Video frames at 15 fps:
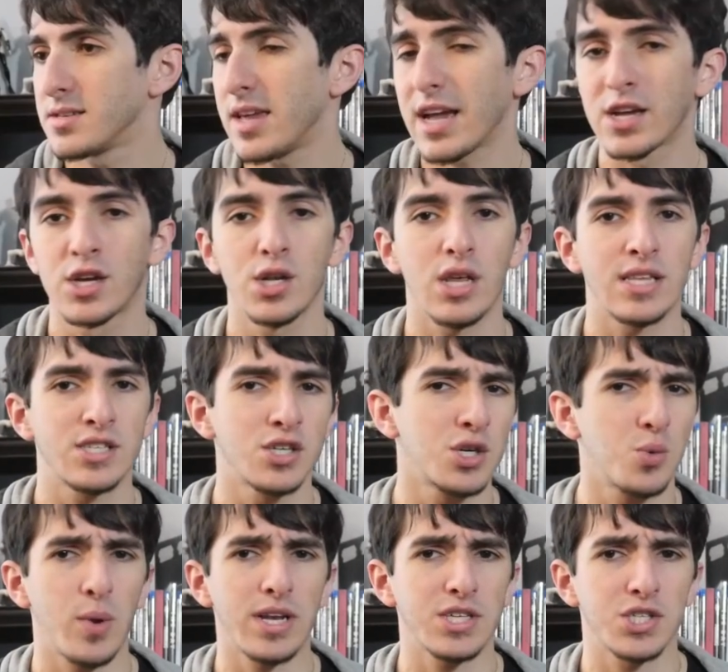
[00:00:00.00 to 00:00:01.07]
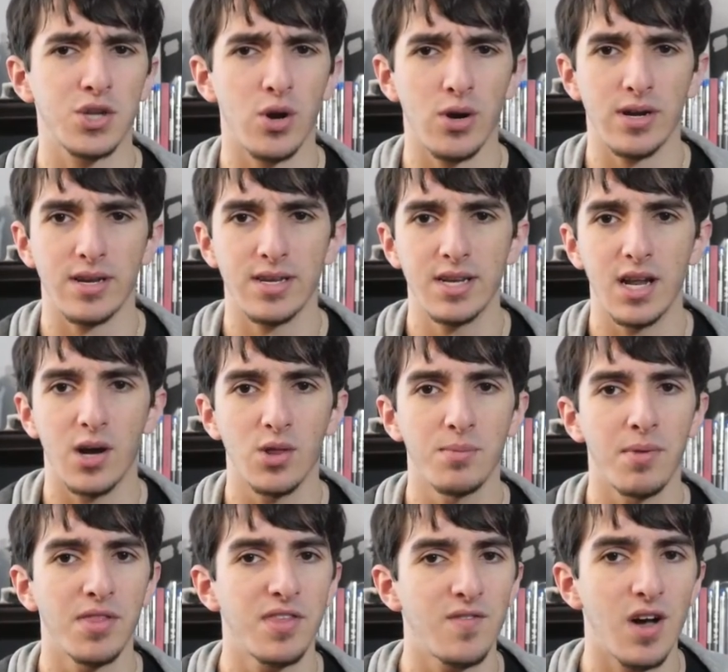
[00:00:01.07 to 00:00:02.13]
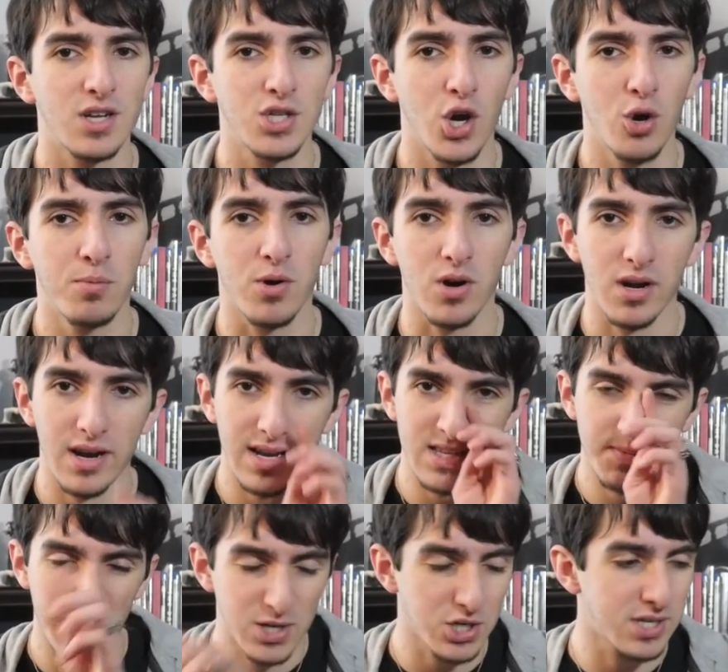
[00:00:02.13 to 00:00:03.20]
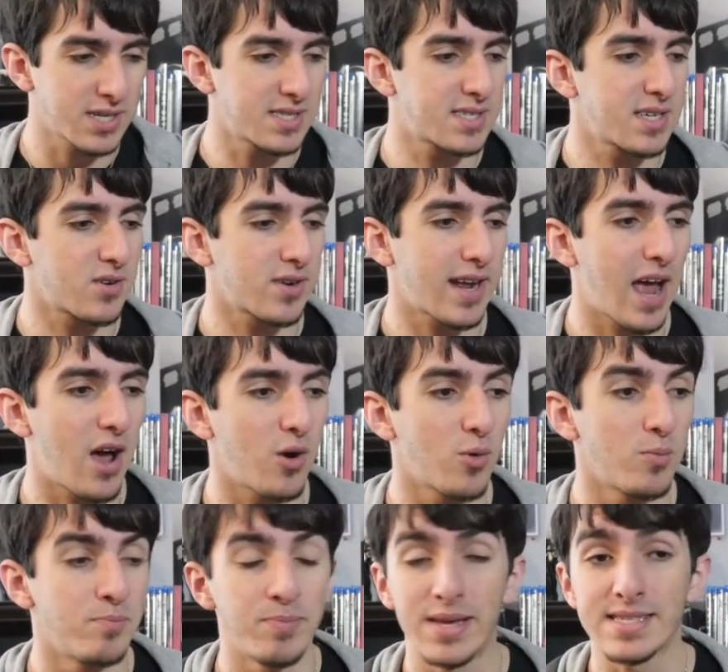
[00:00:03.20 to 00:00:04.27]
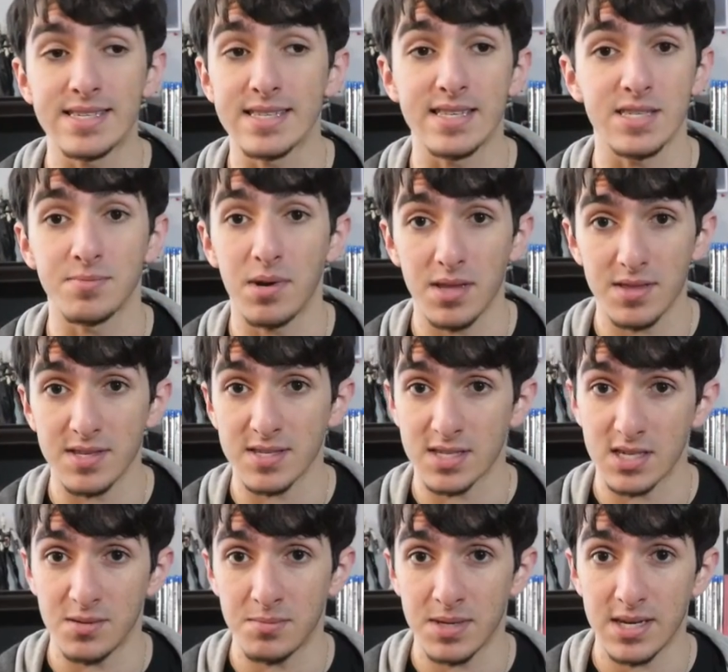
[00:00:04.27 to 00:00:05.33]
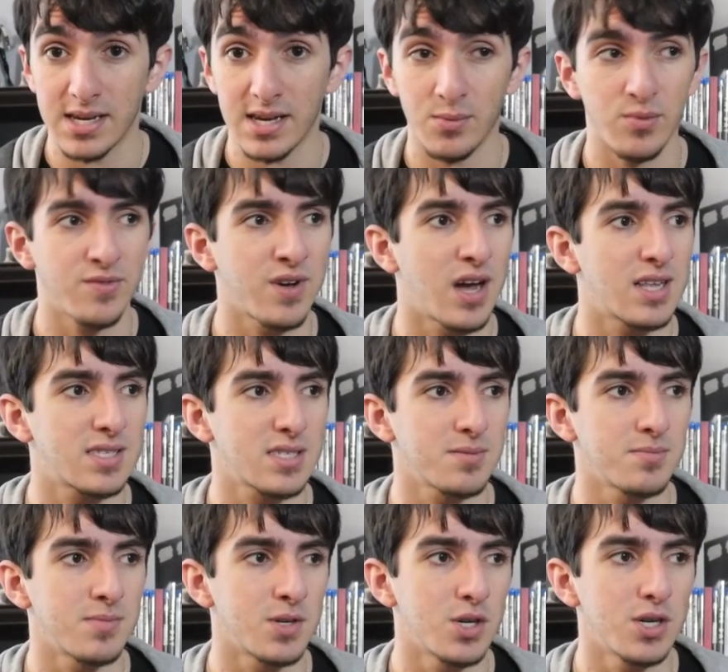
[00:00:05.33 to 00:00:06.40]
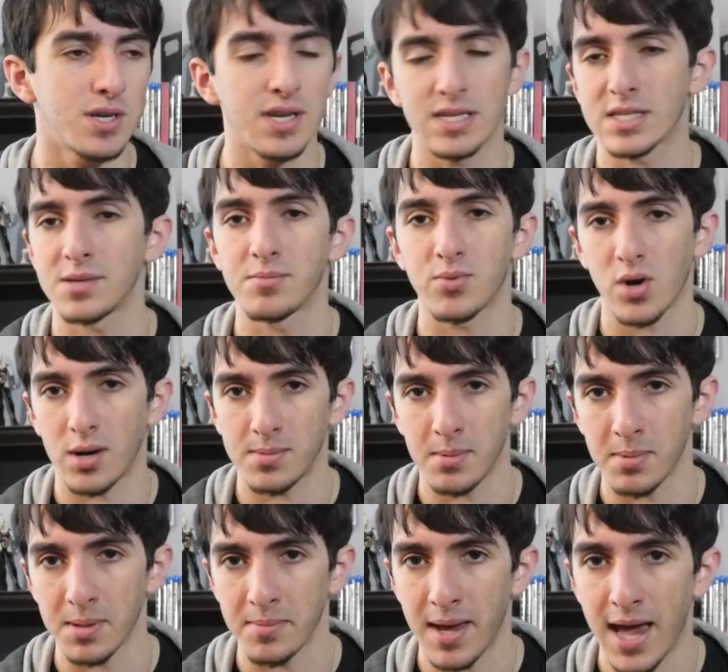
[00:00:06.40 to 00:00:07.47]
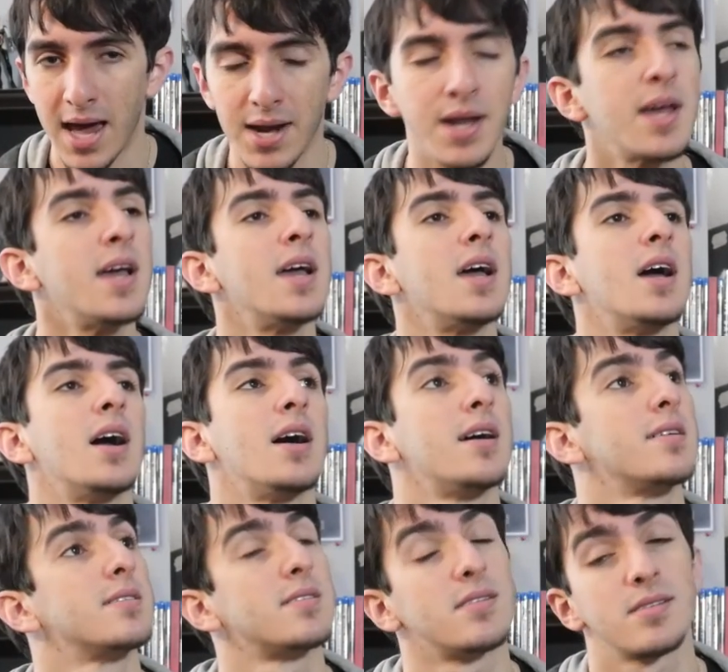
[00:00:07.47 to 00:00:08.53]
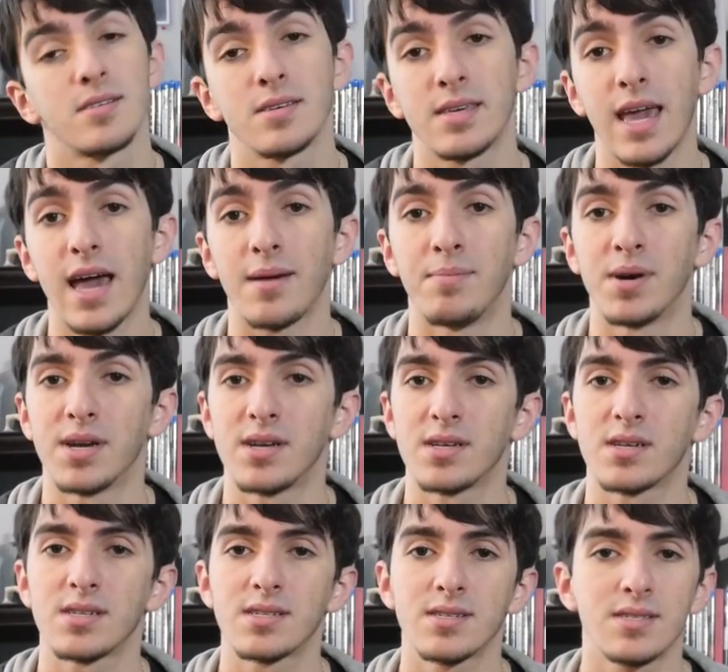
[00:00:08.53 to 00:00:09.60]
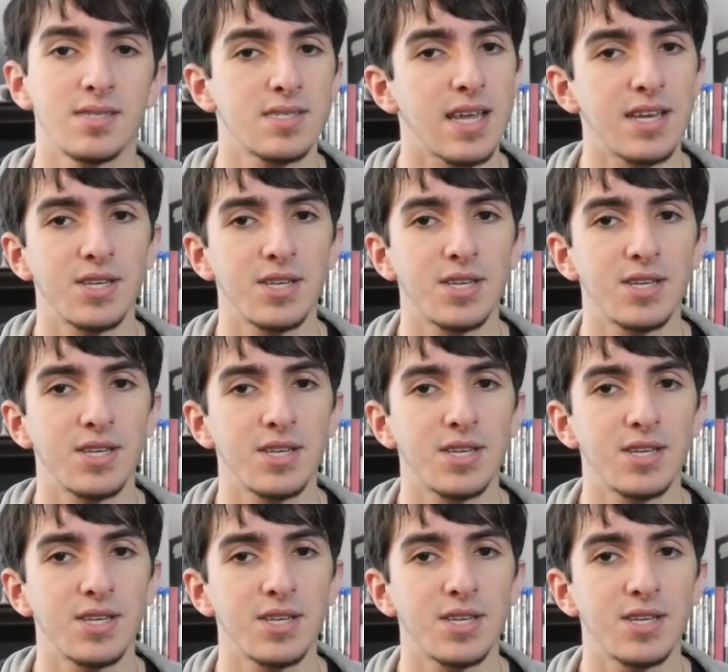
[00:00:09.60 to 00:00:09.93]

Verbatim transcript: yeah, good. It's a good way to start, you know, the month of October, especially considering how busy this month is going to be, and we've got some good and some probably bad. Yeah, but stay